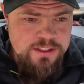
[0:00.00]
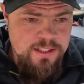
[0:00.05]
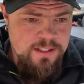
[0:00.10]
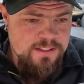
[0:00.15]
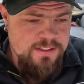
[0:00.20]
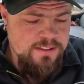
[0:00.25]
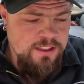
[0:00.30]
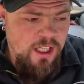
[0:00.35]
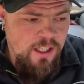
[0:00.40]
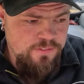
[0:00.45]
to
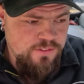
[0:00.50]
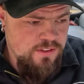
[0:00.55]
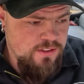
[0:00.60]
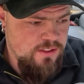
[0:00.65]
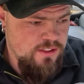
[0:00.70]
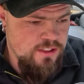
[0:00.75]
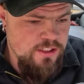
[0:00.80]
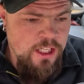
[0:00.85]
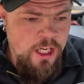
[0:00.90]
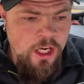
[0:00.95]
the soft
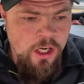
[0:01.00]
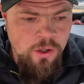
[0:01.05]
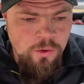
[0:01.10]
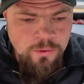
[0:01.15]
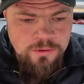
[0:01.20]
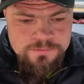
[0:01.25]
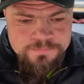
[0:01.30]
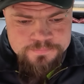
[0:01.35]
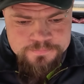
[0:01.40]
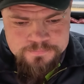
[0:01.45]

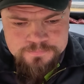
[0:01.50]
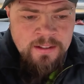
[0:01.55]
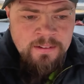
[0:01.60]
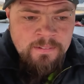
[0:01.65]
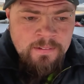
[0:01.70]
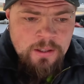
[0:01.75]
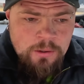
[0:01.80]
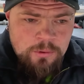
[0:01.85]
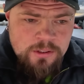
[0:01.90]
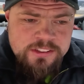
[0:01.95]
snow.
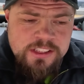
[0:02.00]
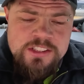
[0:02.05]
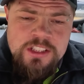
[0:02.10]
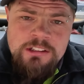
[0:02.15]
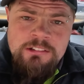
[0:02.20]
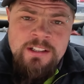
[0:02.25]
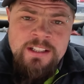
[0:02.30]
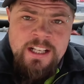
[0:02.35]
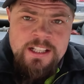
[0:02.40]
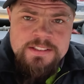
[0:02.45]
Once I
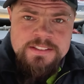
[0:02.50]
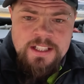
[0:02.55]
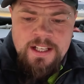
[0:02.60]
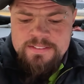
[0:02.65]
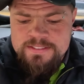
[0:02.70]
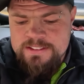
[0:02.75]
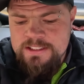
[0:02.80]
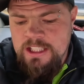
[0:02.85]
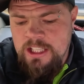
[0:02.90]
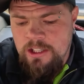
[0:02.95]
started running out of
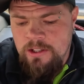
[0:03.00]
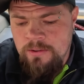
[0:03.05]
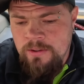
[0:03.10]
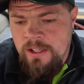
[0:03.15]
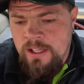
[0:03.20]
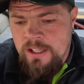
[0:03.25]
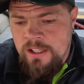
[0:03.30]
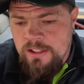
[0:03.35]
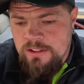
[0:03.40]
soft snow,